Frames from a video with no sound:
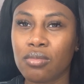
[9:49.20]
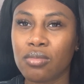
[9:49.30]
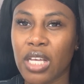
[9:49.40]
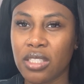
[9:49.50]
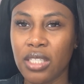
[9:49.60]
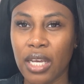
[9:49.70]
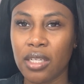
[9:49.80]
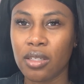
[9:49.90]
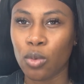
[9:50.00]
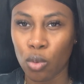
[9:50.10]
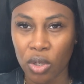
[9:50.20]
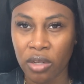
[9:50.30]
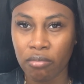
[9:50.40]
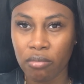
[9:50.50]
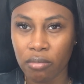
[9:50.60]
that's sad and corny.
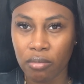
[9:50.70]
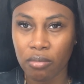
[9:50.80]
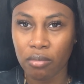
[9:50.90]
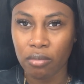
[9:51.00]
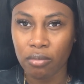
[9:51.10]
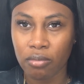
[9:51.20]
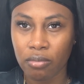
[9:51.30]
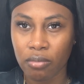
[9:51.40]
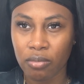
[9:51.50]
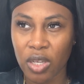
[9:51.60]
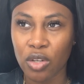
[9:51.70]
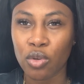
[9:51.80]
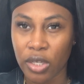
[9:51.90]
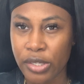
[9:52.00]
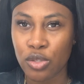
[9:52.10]
And you
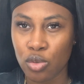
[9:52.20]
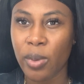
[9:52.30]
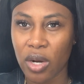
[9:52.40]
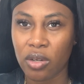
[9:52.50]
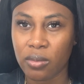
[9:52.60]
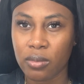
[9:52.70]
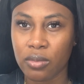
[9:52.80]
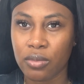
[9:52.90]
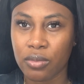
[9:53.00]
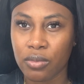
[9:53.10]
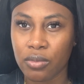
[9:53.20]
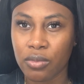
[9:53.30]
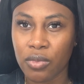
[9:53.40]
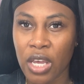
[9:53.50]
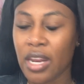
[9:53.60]
need to do better.
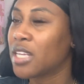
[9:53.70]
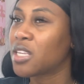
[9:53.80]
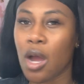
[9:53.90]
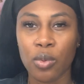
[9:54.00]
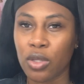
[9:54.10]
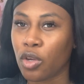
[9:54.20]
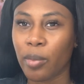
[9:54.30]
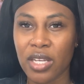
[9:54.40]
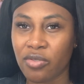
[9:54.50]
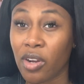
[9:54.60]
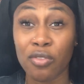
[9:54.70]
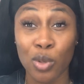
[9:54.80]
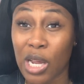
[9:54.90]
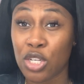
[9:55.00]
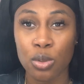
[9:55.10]
And that's not really your best friend if you
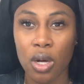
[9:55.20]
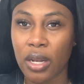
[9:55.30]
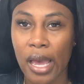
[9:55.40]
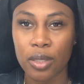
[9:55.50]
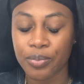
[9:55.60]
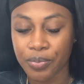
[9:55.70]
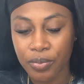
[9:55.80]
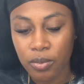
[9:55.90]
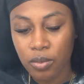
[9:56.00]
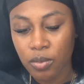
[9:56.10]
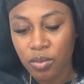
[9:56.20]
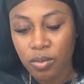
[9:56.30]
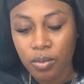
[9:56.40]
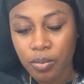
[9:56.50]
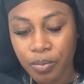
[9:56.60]
gotta do all that.
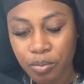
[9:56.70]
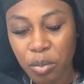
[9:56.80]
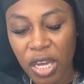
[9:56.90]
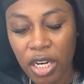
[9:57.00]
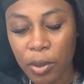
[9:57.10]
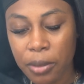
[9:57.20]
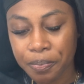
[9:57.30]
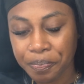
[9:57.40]
But anyway,